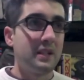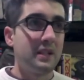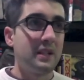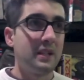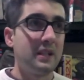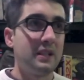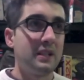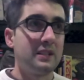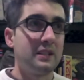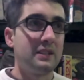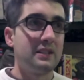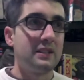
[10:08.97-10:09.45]

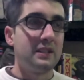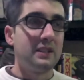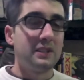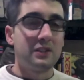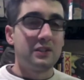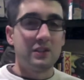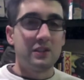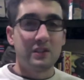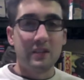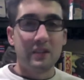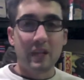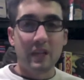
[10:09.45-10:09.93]

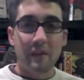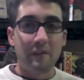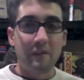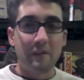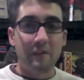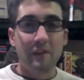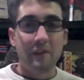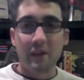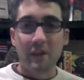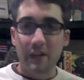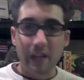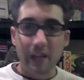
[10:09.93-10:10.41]
It's just not a
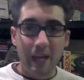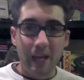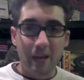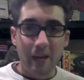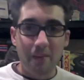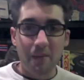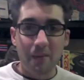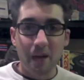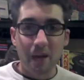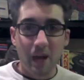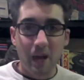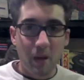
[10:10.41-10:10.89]
fair
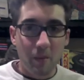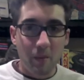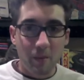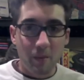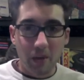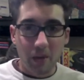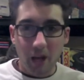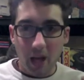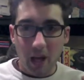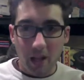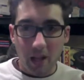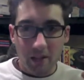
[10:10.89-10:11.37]
game,
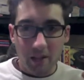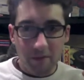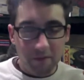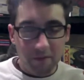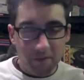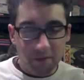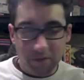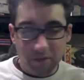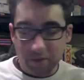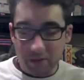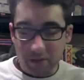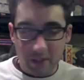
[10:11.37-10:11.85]
but I
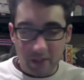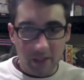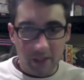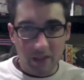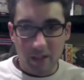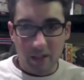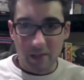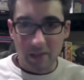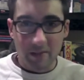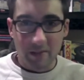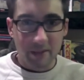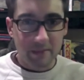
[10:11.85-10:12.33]
freaking
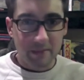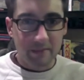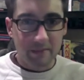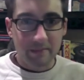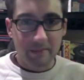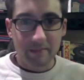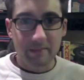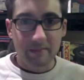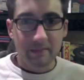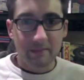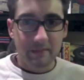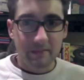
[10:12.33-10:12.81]
love it.
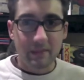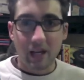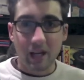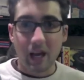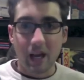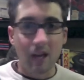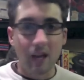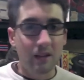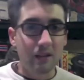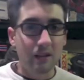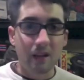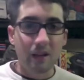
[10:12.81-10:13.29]

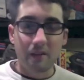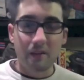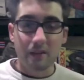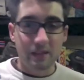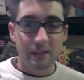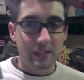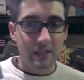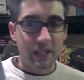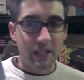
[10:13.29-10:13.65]
I love this